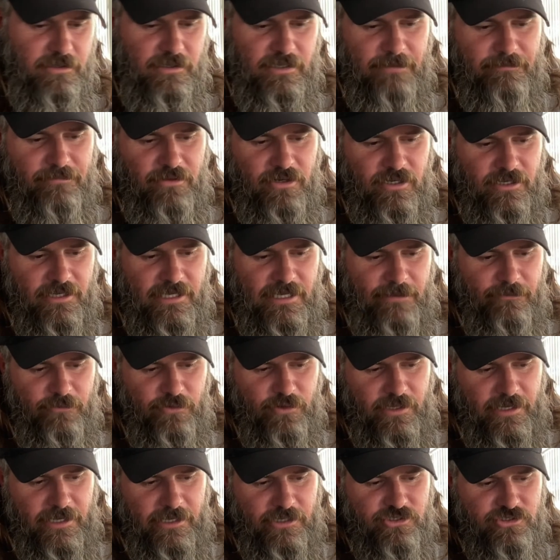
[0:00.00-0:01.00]
I bought came
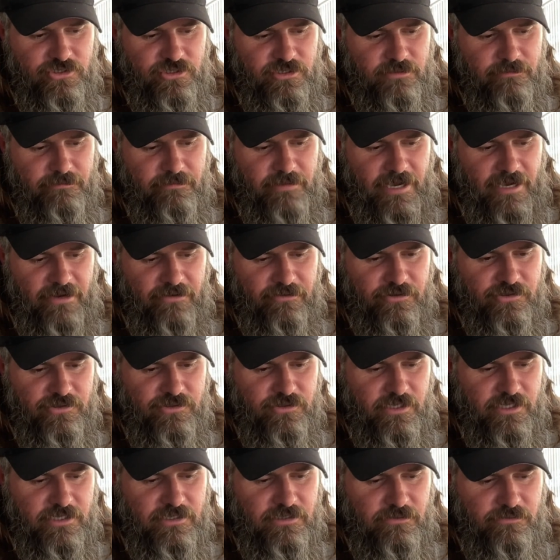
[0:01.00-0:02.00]
with an extra battery, so
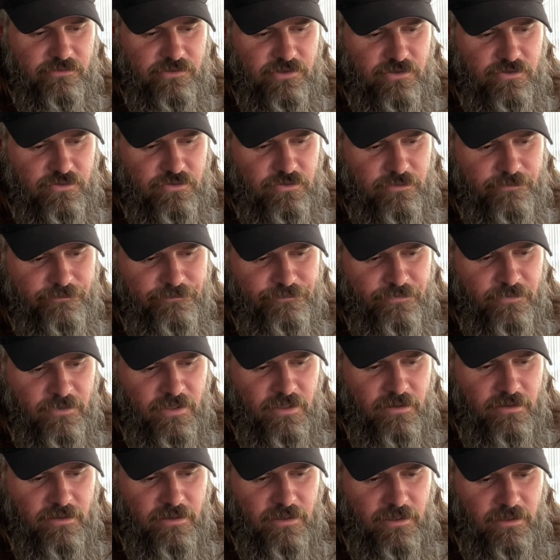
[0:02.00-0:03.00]
that's always cool.
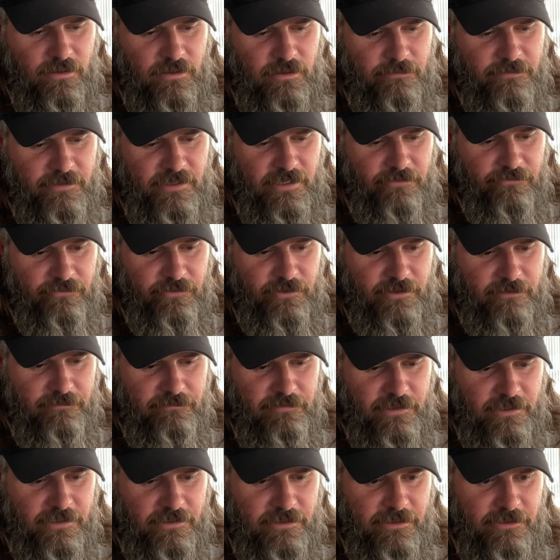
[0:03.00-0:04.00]
Can't really
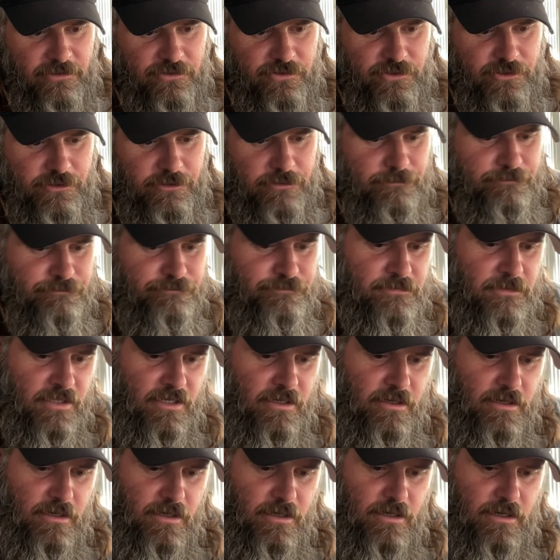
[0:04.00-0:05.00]
complain there. So
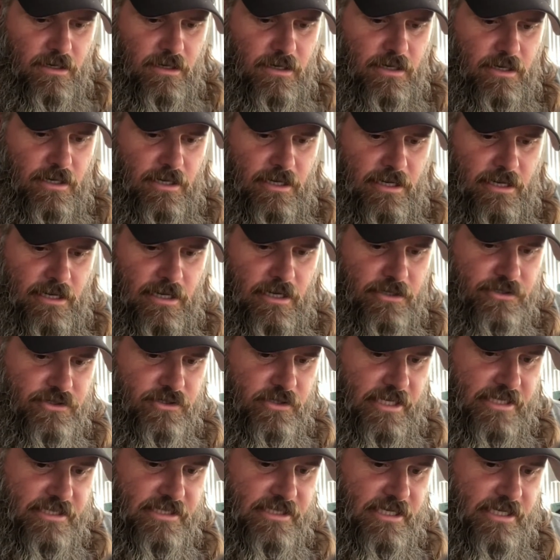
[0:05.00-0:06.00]

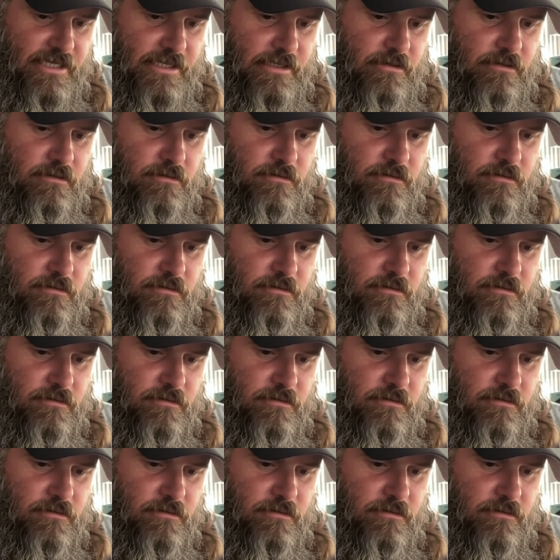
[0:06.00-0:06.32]
that's it.